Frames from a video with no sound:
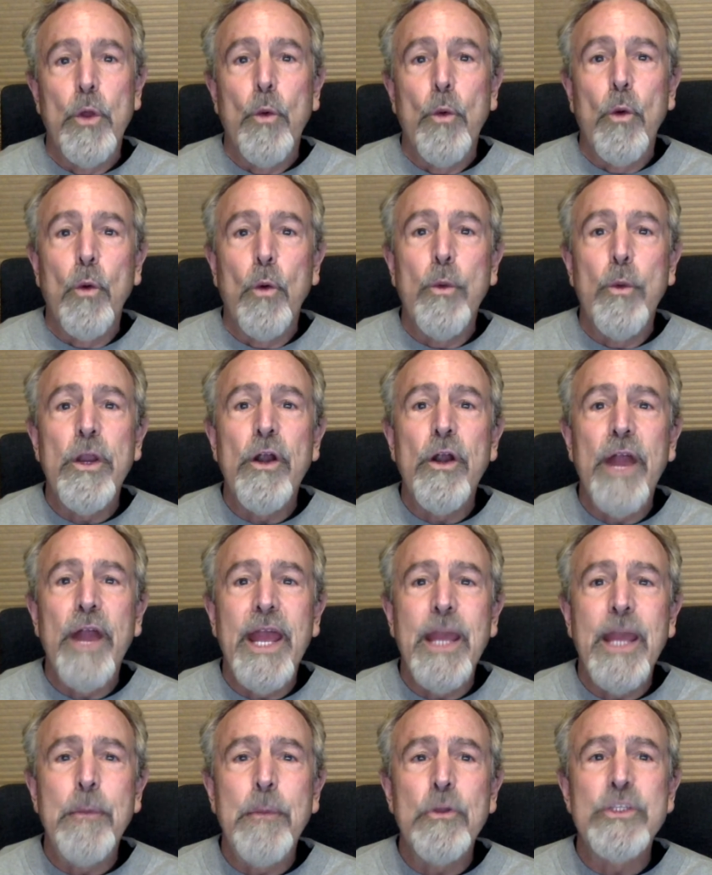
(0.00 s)
where we are
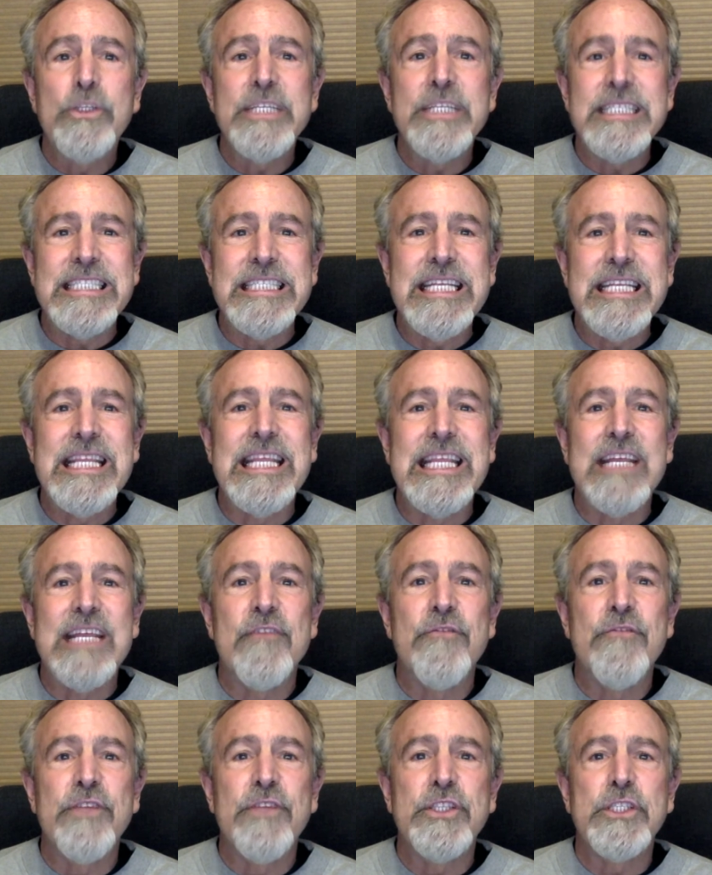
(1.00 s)
able to see the
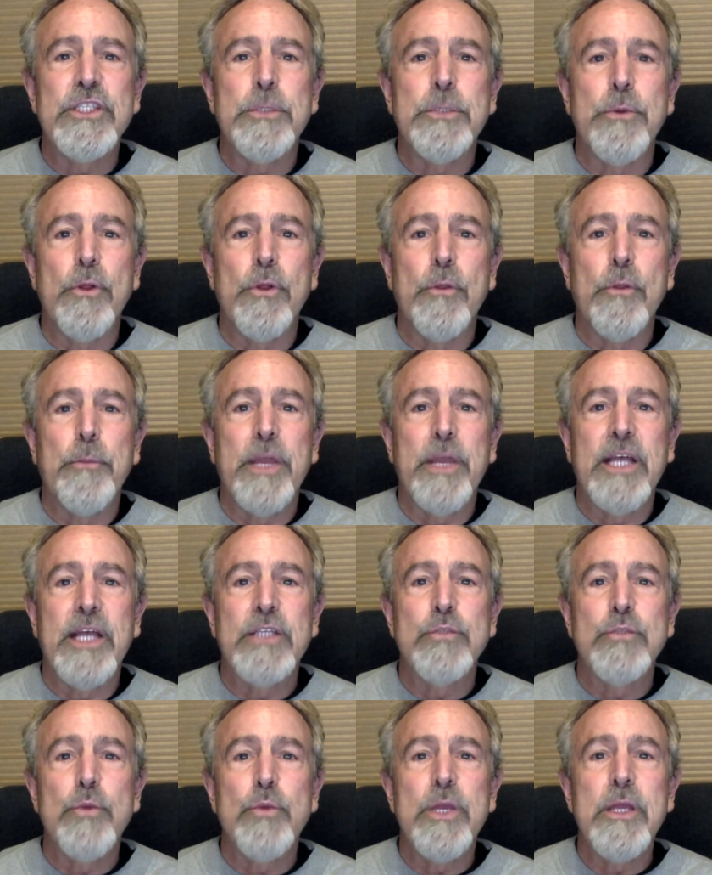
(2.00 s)
invisible
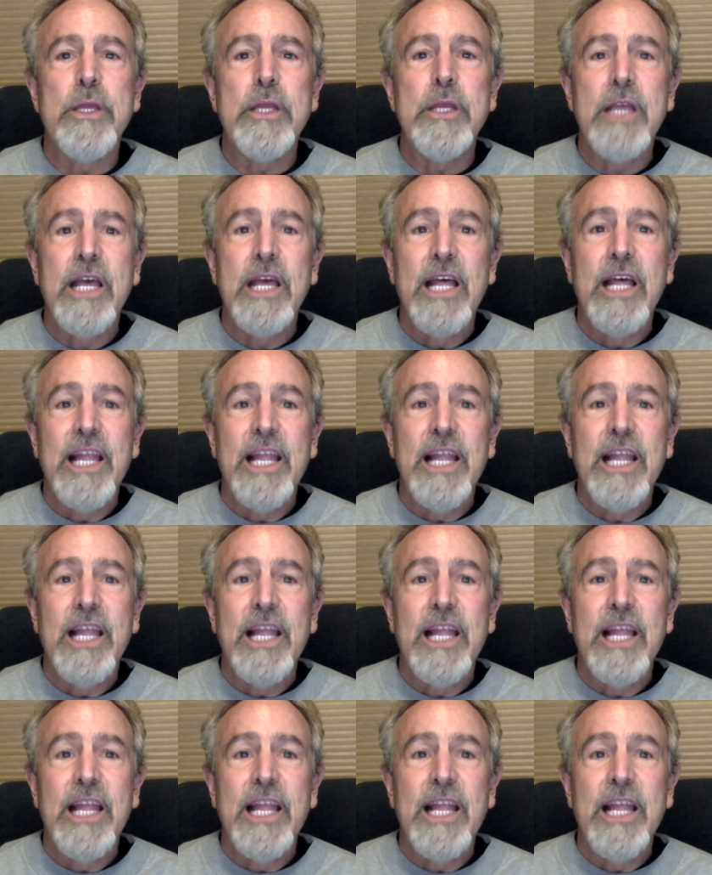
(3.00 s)
because we